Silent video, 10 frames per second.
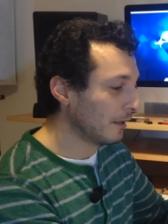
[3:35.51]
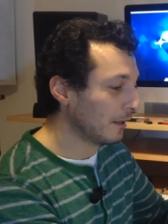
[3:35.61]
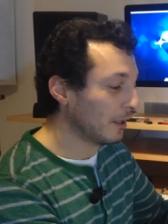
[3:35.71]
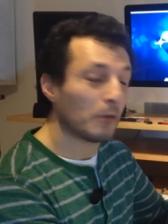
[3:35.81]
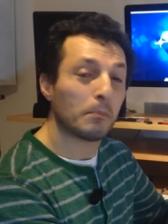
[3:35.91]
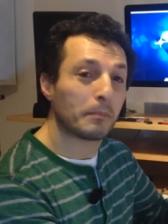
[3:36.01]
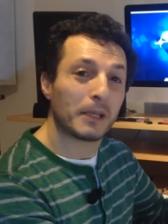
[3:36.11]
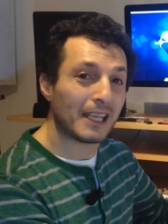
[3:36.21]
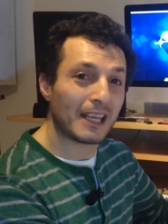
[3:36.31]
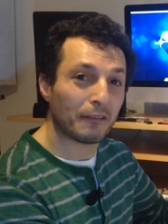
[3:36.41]

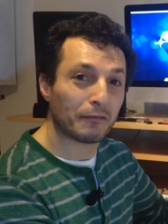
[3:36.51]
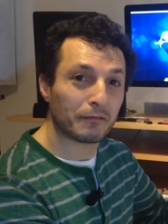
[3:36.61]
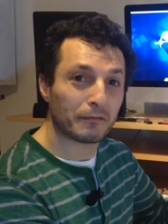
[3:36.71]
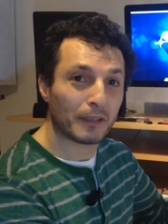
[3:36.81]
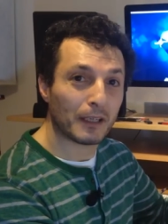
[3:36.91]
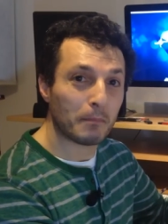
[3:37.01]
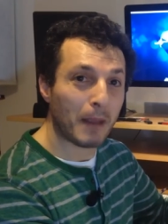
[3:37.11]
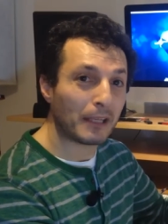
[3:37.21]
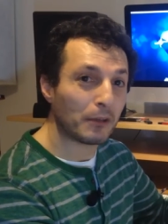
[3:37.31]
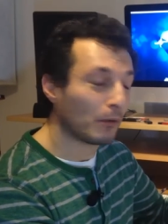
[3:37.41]
PDF
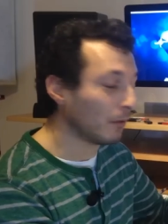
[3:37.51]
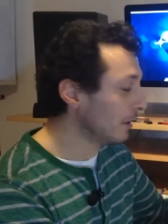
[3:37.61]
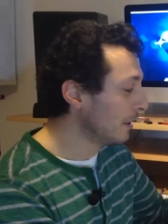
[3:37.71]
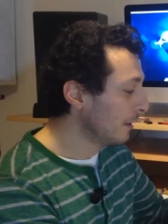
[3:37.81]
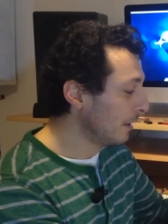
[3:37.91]
manual,